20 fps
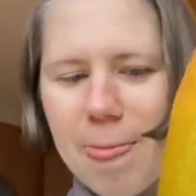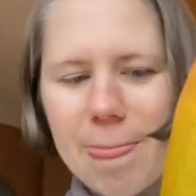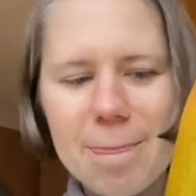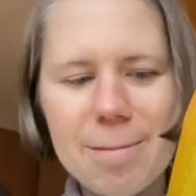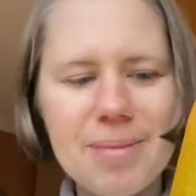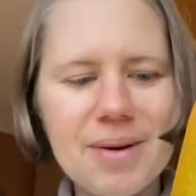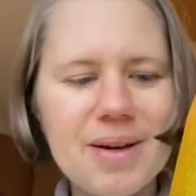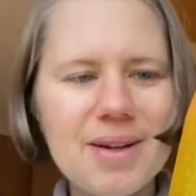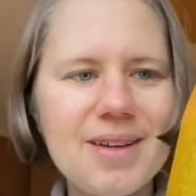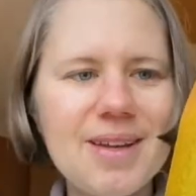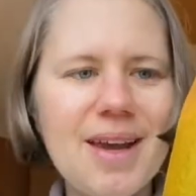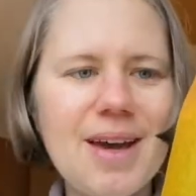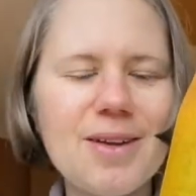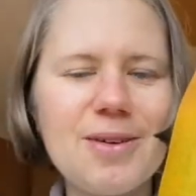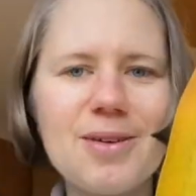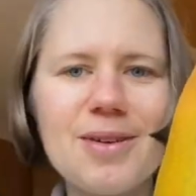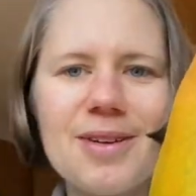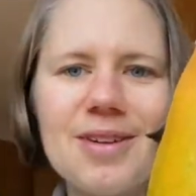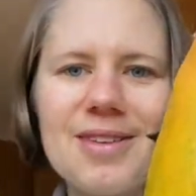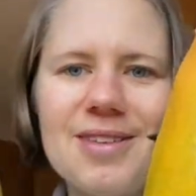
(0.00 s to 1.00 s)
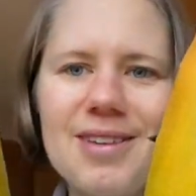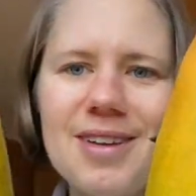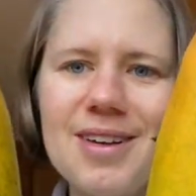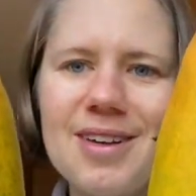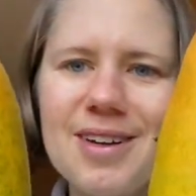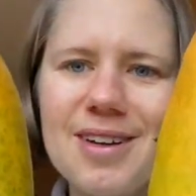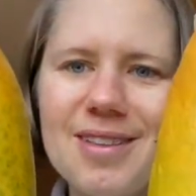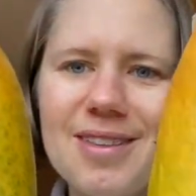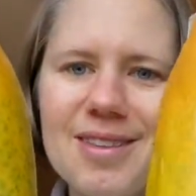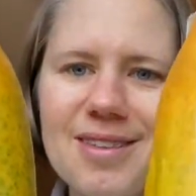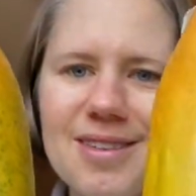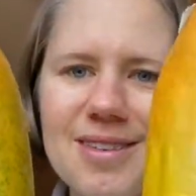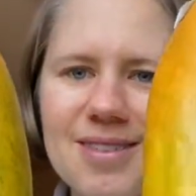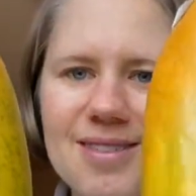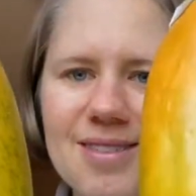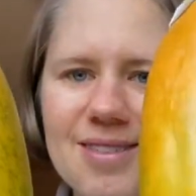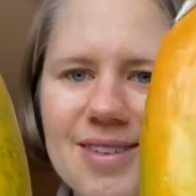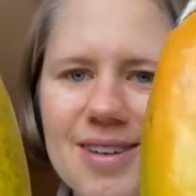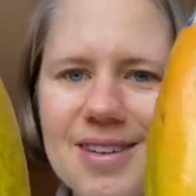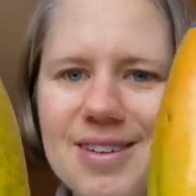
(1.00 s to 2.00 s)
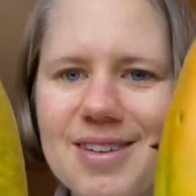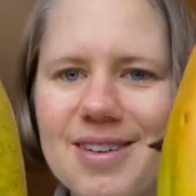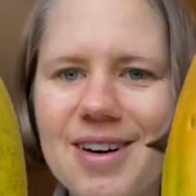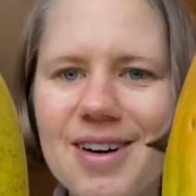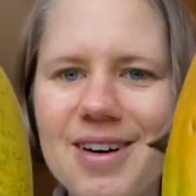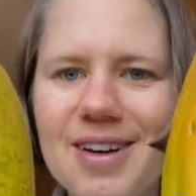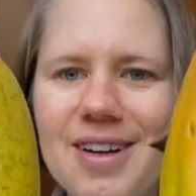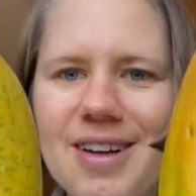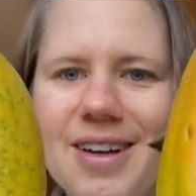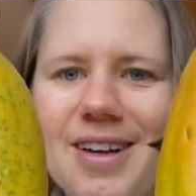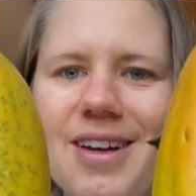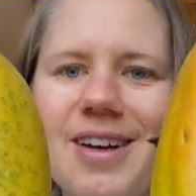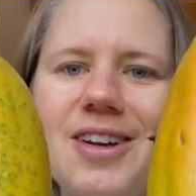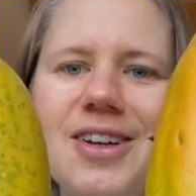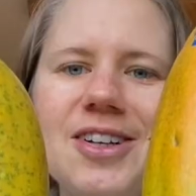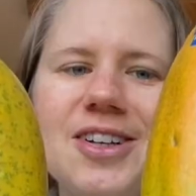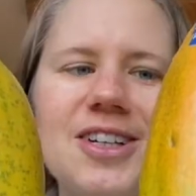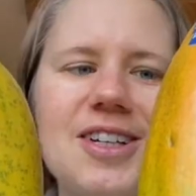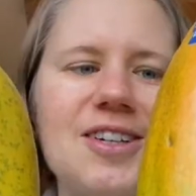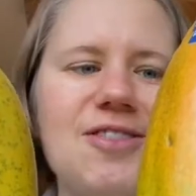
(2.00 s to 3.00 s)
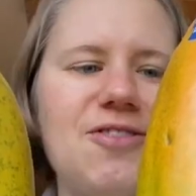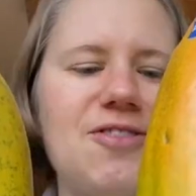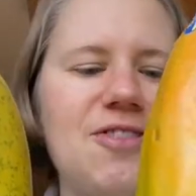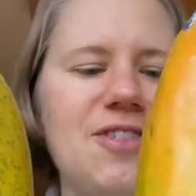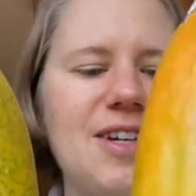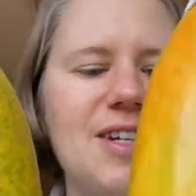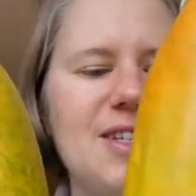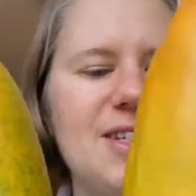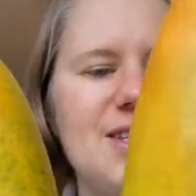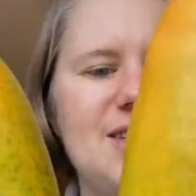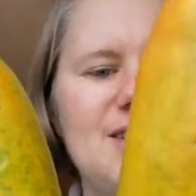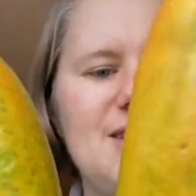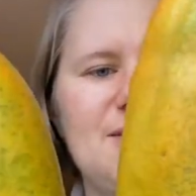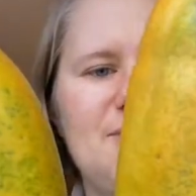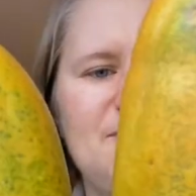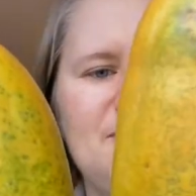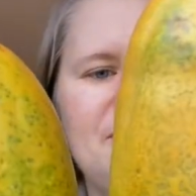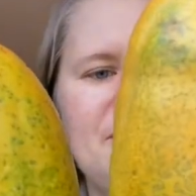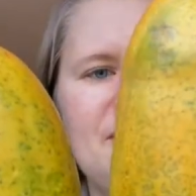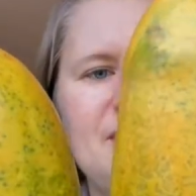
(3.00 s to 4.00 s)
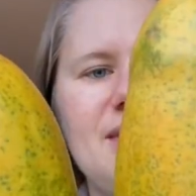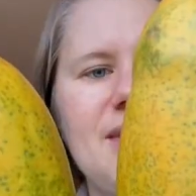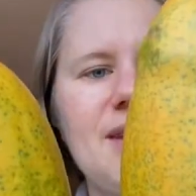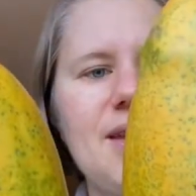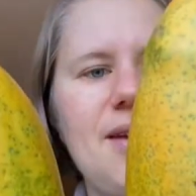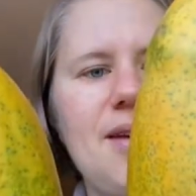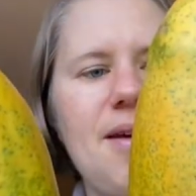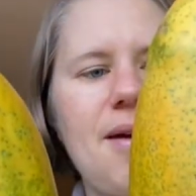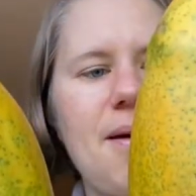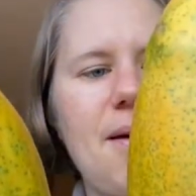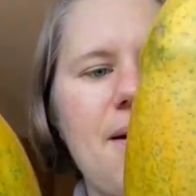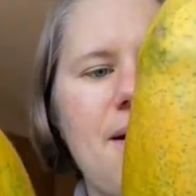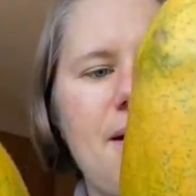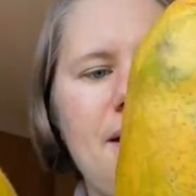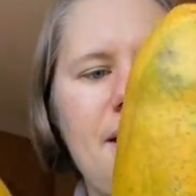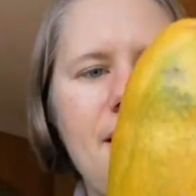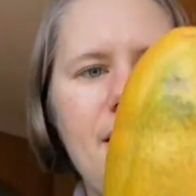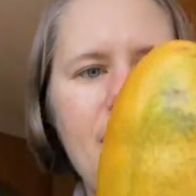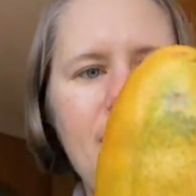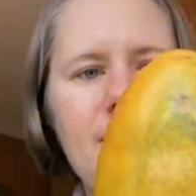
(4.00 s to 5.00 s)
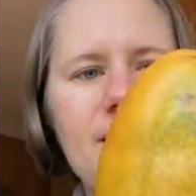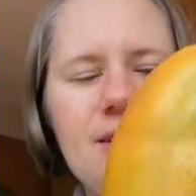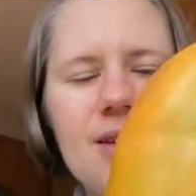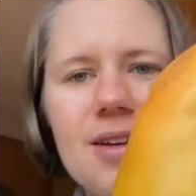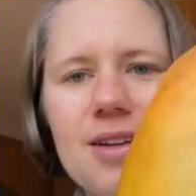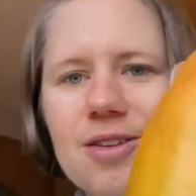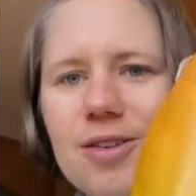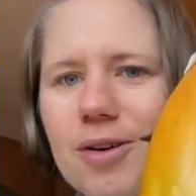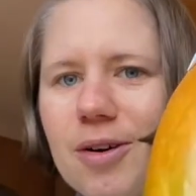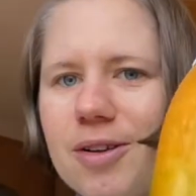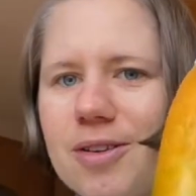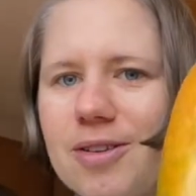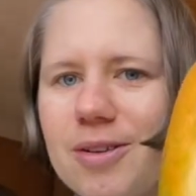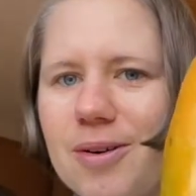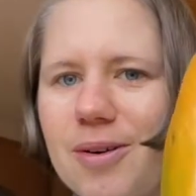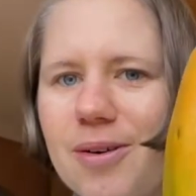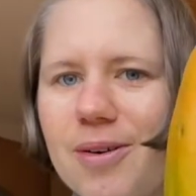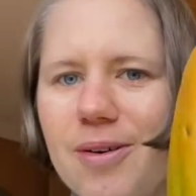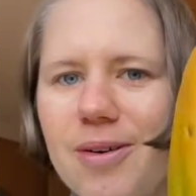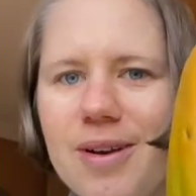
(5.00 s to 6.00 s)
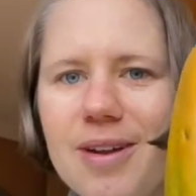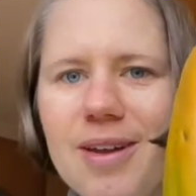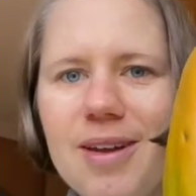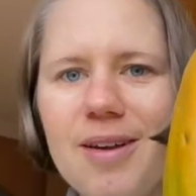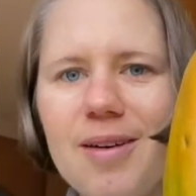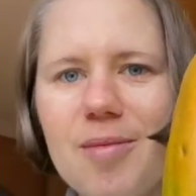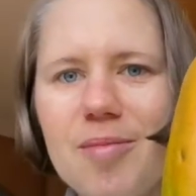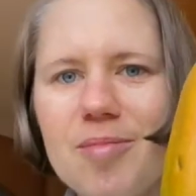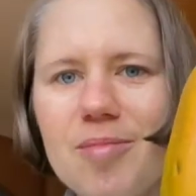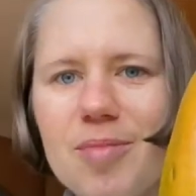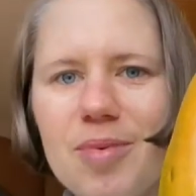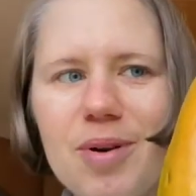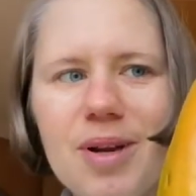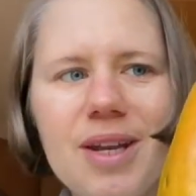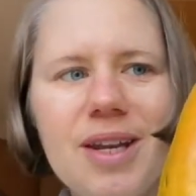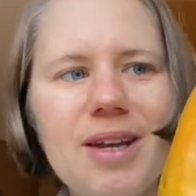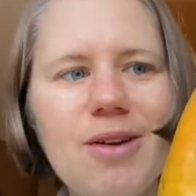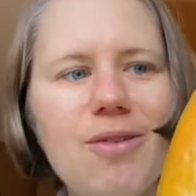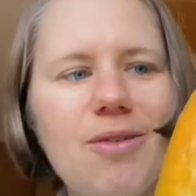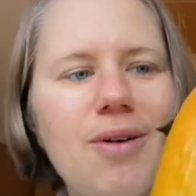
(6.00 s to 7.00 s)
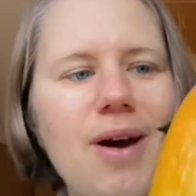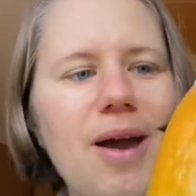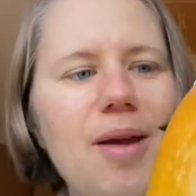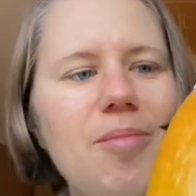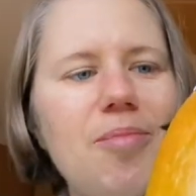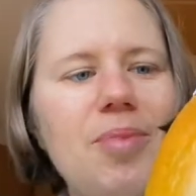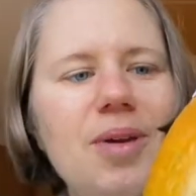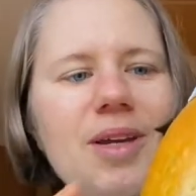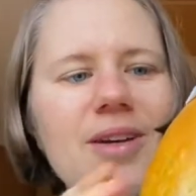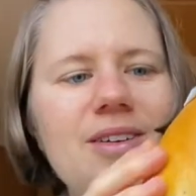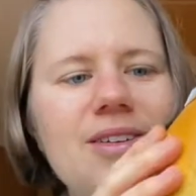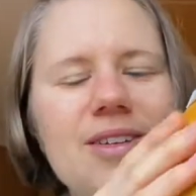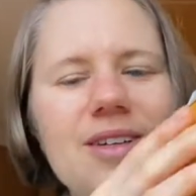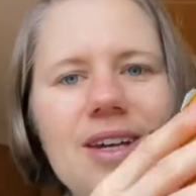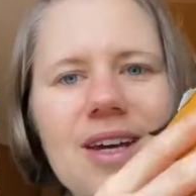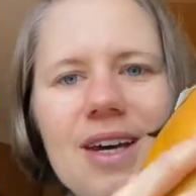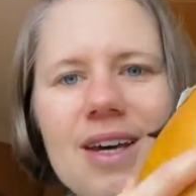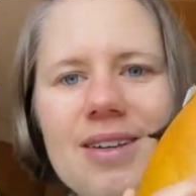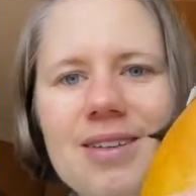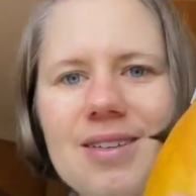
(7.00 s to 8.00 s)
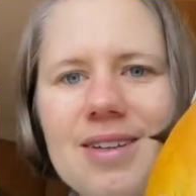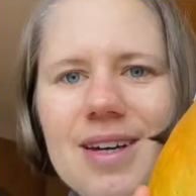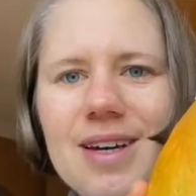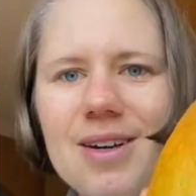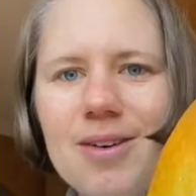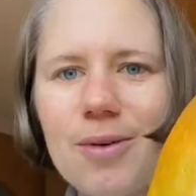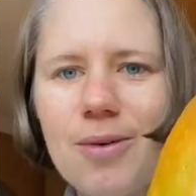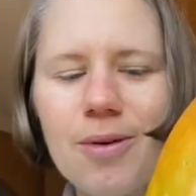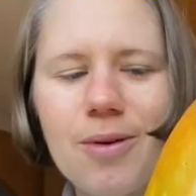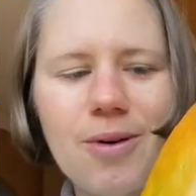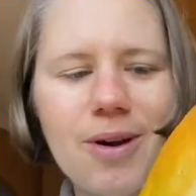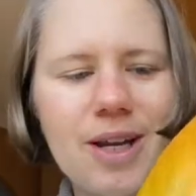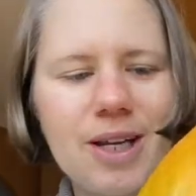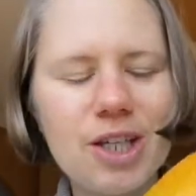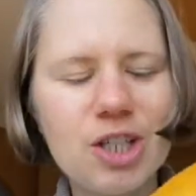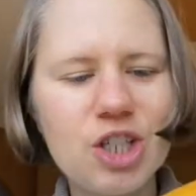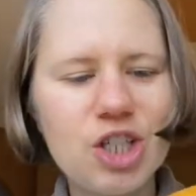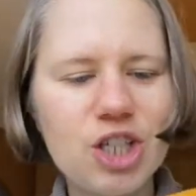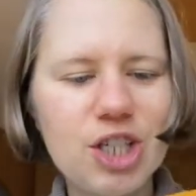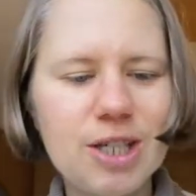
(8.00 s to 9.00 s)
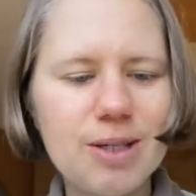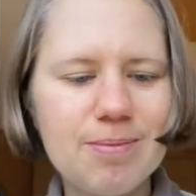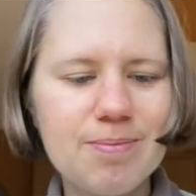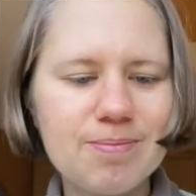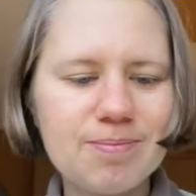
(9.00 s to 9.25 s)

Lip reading: But yeah, you can see that there's hardly a difference, and it's also already pretty ripe because it has that orangey